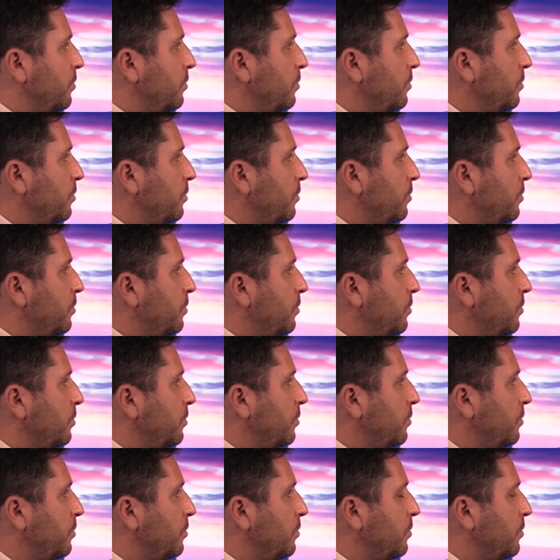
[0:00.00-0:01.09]

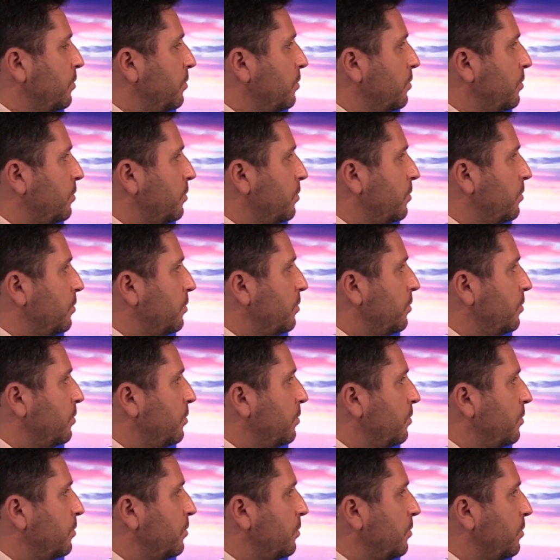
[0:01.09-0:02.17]

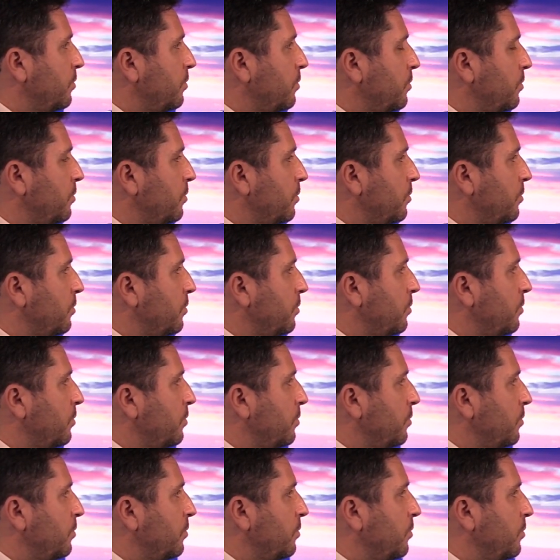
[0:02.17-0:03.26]

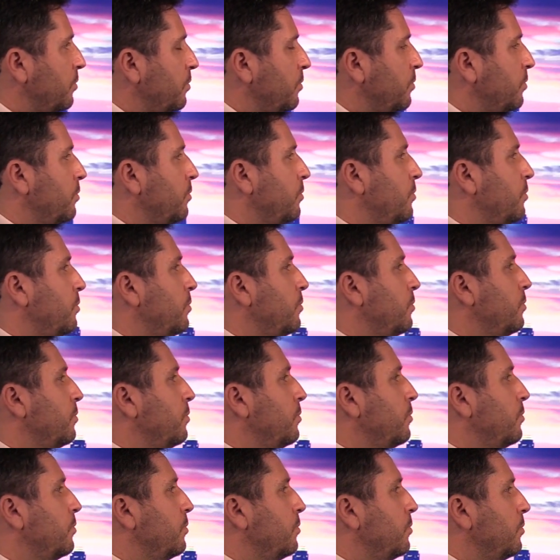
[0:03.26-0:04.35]

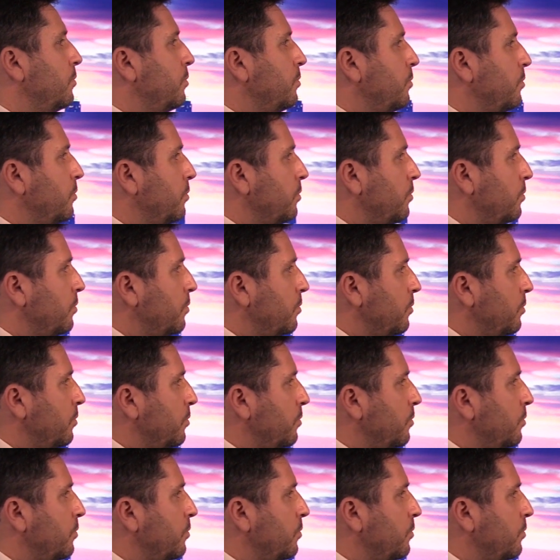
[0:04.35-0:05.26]
(silent)